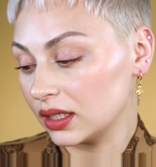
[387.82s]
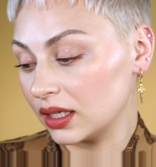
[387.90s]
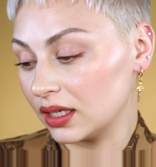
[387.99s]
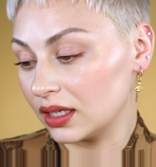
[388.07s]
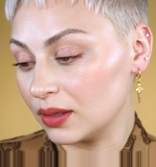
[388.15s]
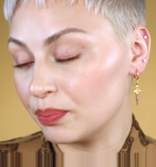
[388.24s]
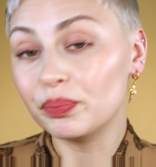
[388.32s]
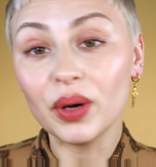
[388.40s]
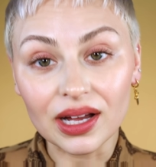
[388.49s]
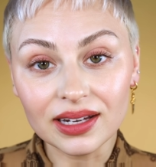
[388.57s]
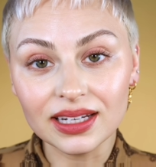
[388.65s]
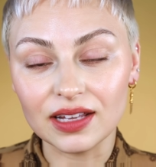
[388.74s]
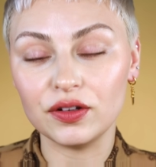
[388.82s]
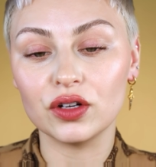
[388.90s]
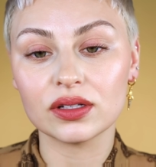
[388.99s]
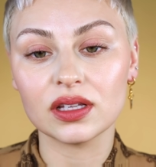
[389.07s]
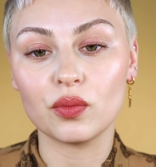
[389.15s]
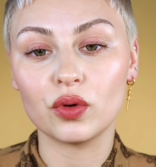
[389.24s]
Uh, but if you're
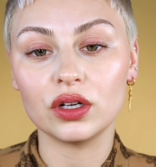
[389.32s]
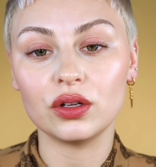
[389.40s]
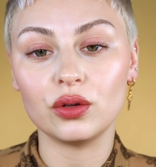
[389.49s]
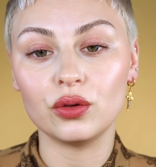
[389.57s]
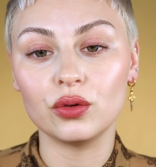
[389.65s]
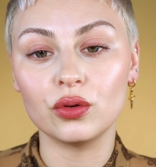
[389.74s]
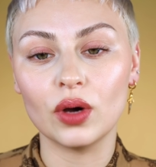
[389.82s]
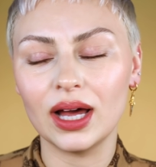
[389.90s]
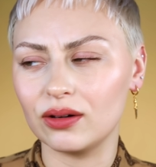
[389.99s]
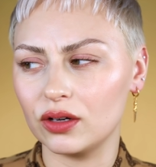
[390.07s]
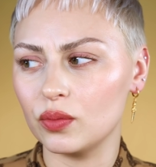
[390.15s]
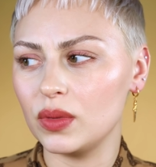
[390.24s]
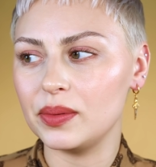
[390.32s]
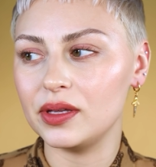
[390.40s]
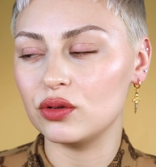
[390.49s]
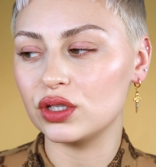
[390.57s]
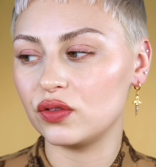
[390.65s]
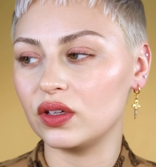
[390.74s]
someone who, I don't know, maybe
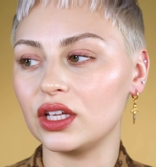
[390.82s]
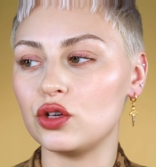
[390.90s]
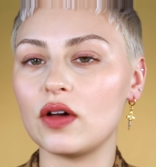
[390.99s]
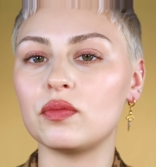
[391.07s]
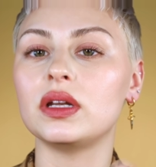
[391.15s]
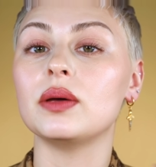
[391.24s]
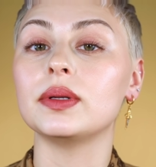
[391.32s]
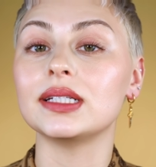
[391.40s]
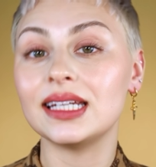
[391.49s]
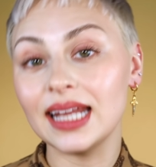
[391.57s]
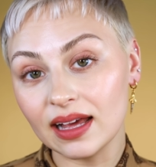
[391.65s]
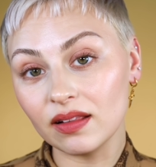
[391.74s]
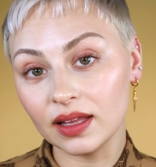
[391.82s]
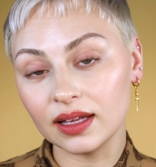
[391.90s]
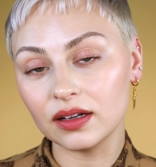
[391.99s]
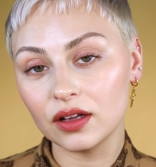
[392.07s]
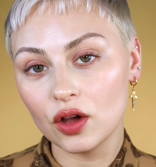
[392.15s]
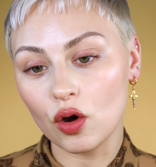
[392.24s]
you just feel like you haven't been able to nail
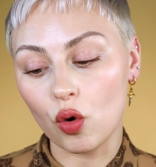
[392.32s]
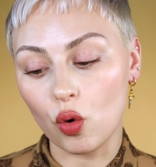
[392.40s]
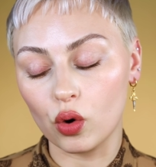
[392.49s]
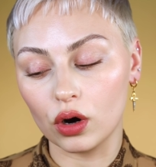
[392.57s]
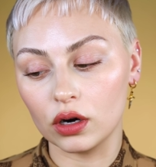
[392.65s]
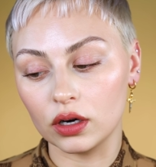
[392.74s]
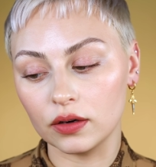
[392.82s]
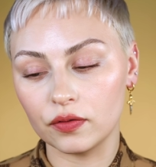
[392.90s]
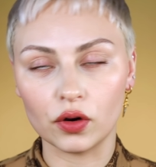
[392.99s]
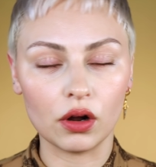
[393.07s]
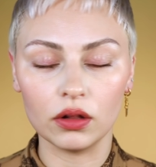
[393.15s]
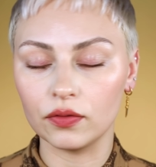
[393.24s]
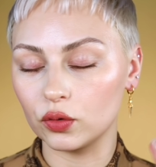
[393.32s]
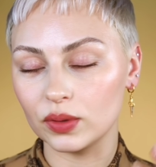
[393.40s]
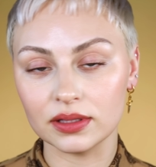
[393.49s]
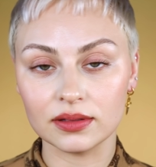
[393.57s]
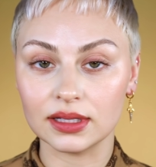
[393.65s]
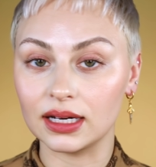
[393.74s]
it, or for all of the
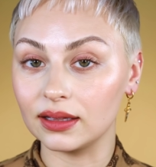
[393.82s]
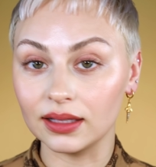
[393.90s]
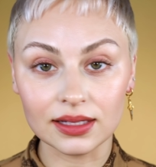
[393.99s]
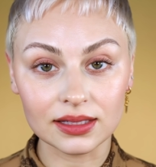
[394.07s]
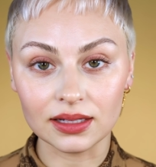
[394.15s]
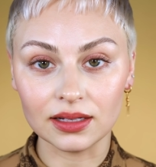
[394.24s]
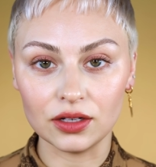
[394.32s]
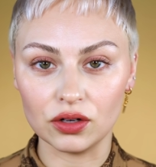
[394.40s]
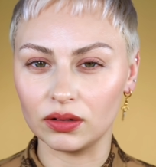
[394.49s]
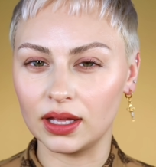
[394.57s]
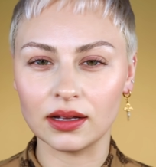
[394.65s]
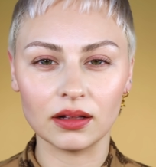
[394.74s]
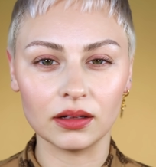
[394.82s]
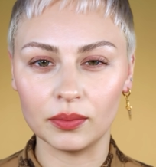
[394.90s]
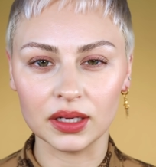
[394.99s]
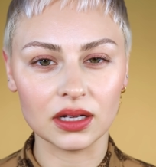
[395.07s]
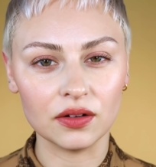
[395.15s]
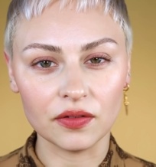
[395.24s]
reasons that I listed, you're like a little
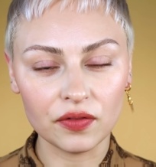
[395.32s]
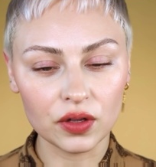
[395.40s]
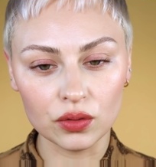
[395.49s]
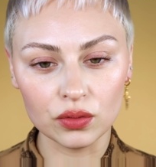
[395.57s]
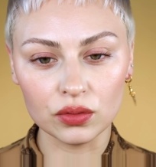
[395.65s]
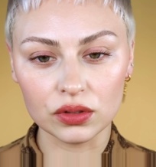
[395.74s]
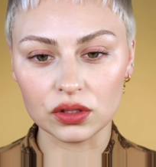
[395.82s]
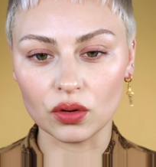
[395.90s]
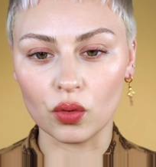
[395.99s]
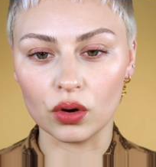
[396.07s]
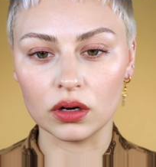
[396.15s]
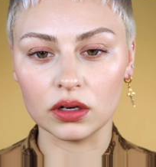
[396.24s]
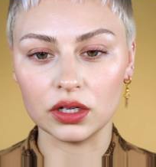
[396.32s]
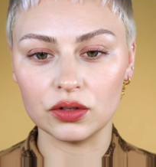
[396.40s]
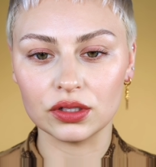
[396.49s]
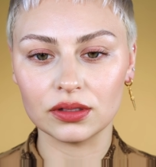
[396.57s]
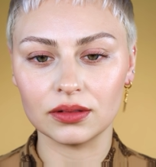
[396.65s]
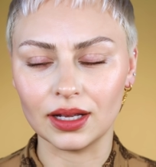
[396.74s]
bit confused, or you
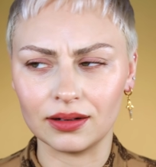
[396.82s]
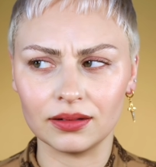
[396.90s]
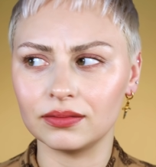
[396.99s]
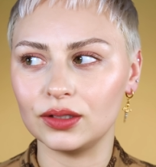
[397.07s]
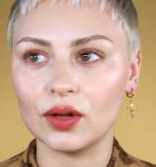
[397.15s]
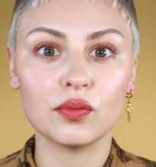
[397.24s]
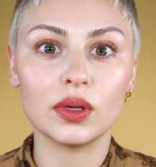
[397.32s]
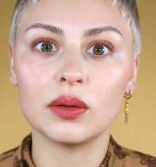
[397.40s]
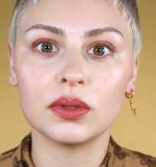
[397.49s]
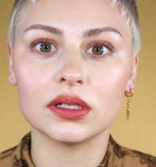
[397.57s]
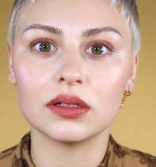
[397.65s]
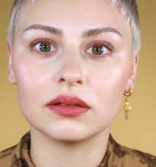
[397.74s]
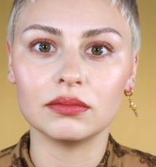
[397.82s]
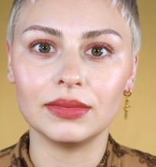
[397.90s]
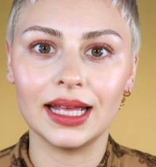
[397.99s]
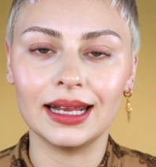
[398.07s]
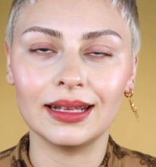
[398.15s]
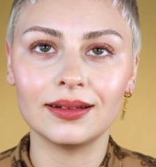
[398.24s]
just, I don't know, you haven't been able to
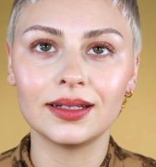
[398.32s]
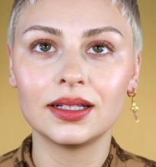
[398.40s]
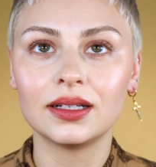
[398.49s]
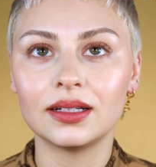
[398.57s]
get it.